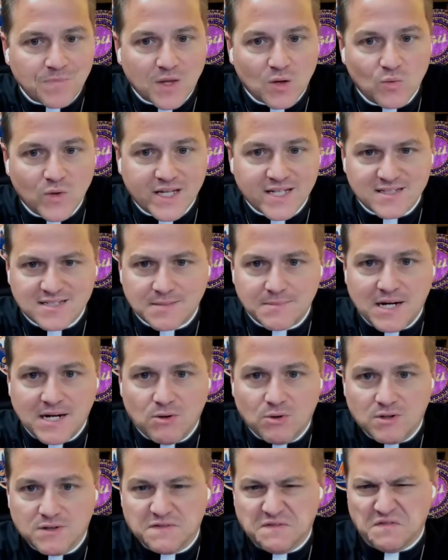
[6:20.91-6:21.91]
we can
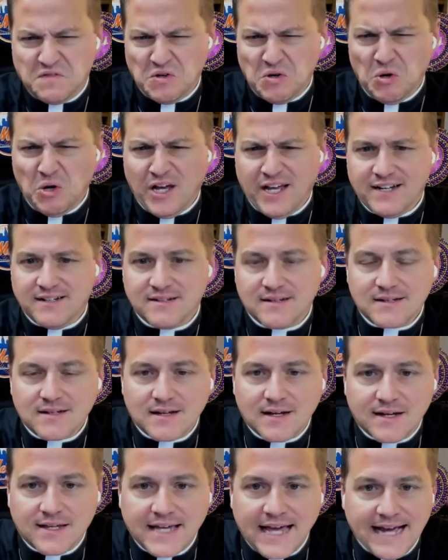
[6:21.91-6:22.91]
somehow avoid
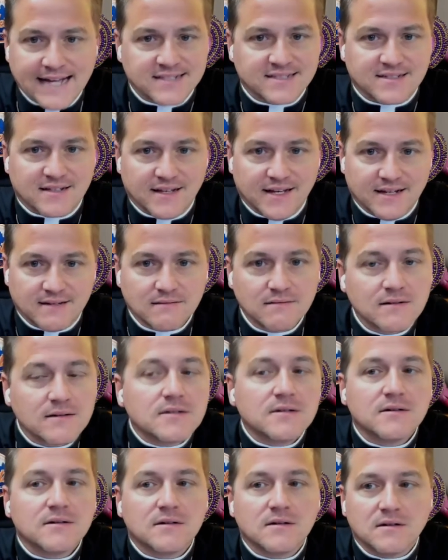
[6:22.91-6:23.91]
a uh, canceling
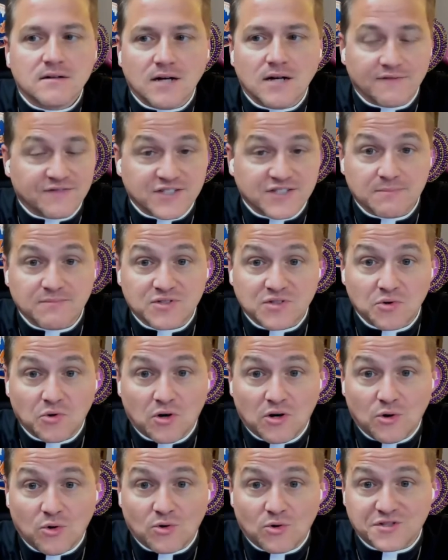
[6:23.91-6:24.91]
of some
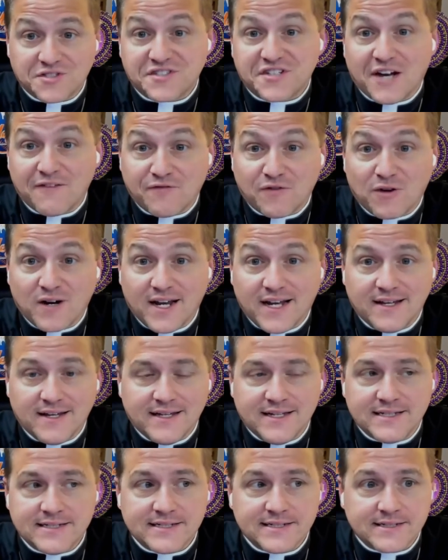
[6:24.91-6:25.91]
sort or suffering
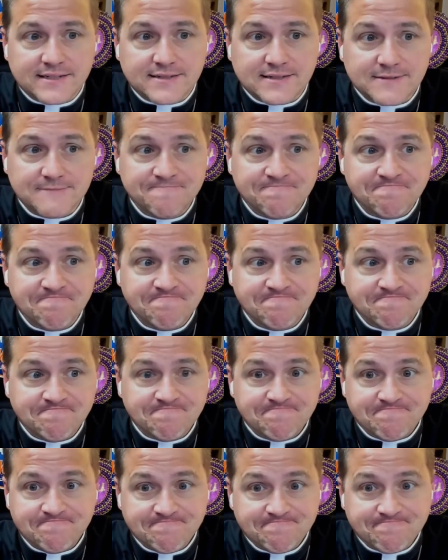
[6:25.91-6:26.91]
is
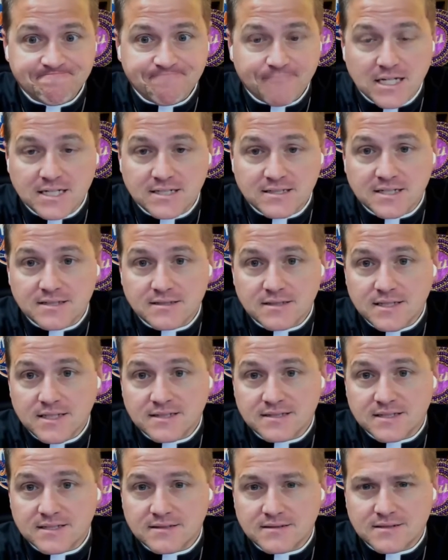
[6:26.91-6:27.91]
isn't
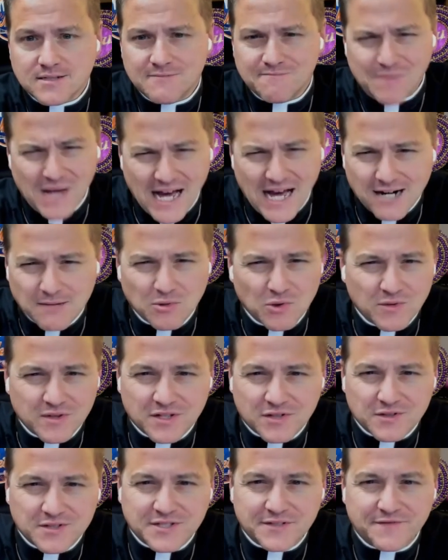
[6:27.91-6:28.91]
isn't compatible with the
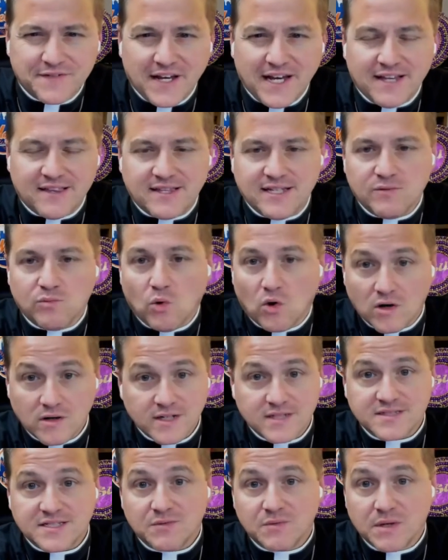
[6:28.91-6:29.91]
Christian faith. He warned
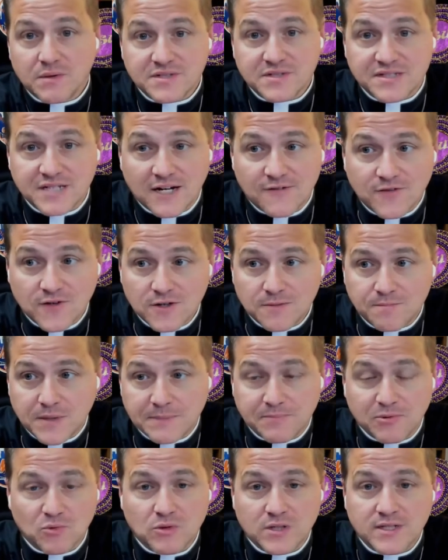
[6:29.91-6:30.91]
us that we would suffer.
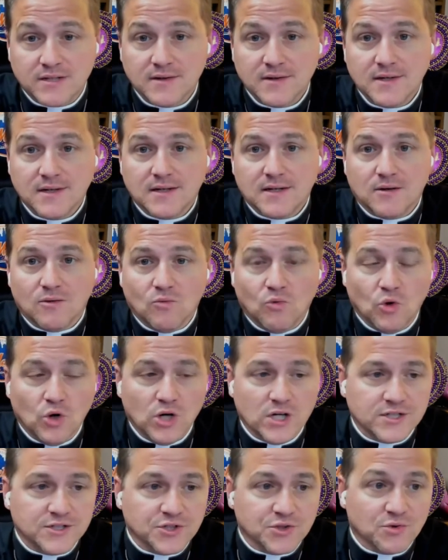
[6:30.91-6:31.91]
People would
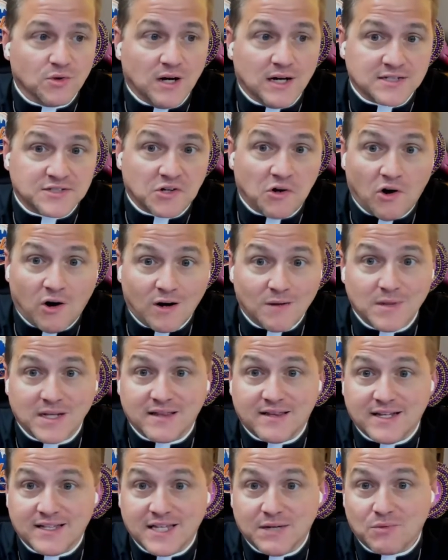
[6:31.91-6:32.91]
would do us harm and
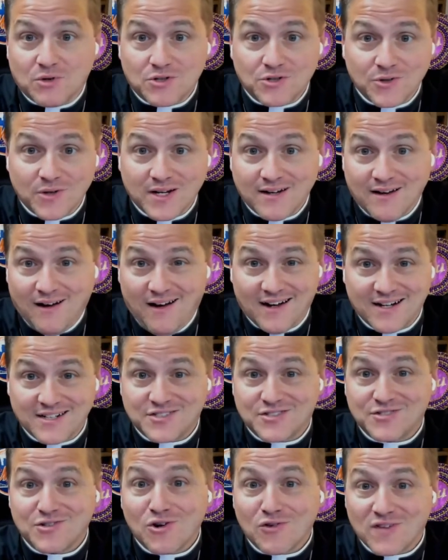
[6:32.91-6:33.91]
think they were doing God a
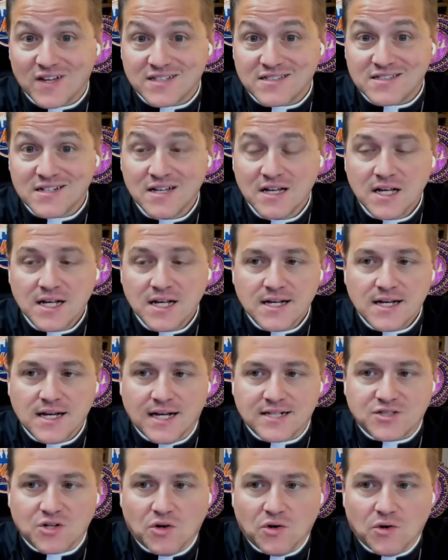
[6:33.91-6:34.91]
service.
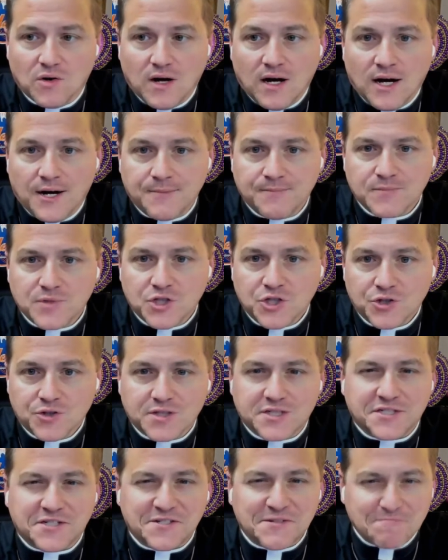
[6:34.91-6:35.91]
So um, you're
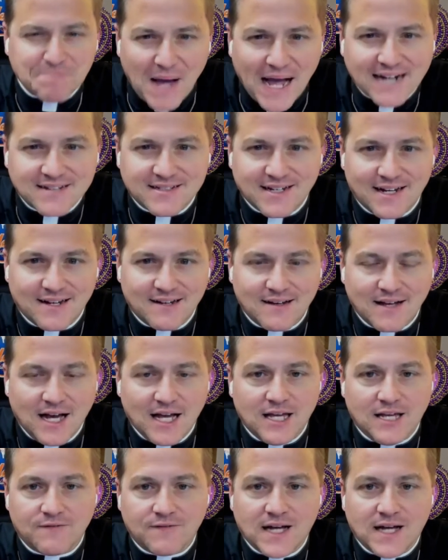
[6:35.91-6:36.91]
expecting, uh,
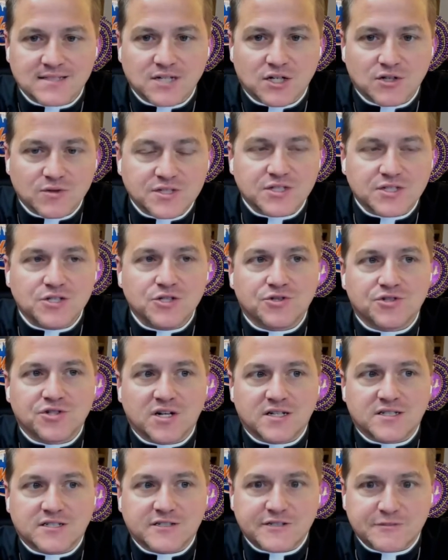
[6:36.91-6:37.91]
if as a Christian, you should
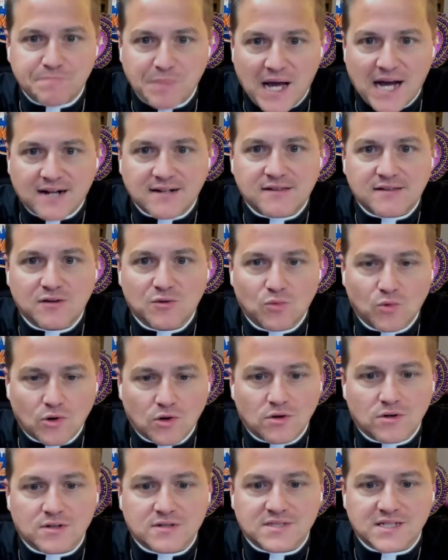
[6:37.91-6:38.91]
expect the
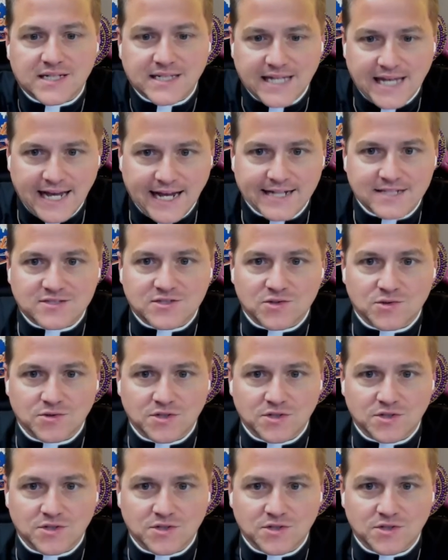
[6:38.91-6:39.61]
world to cancel